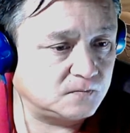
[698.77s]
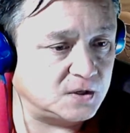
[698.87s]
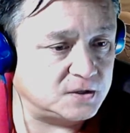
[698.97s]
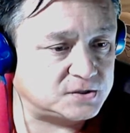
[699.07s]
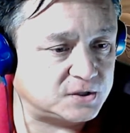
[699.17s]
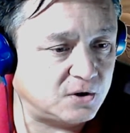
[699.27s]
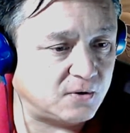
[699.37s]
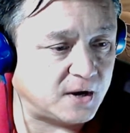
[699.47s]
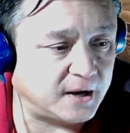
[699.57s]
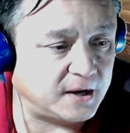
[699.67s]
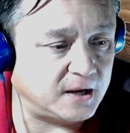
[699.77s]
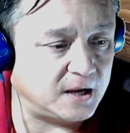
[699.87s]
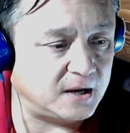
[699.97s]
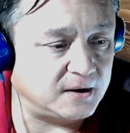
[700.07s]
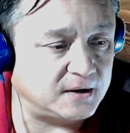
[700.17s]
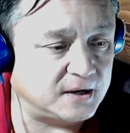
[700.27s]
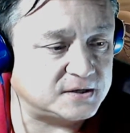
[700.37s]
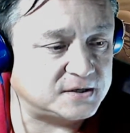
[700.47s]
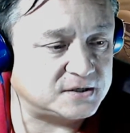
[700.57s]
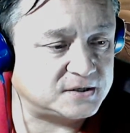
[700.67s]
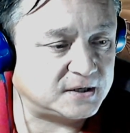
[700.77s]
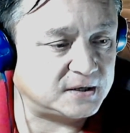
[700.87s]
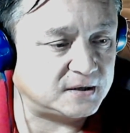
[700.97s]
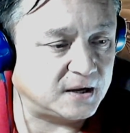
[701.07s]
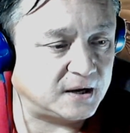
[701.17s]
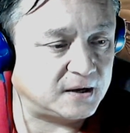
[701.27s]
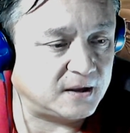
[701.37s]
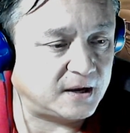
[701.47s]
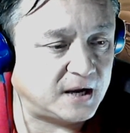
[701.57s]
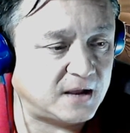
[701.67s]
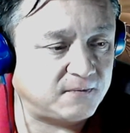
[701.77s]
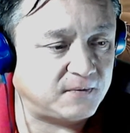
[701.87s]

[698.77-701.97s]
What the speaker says: So I can, and it's like I can have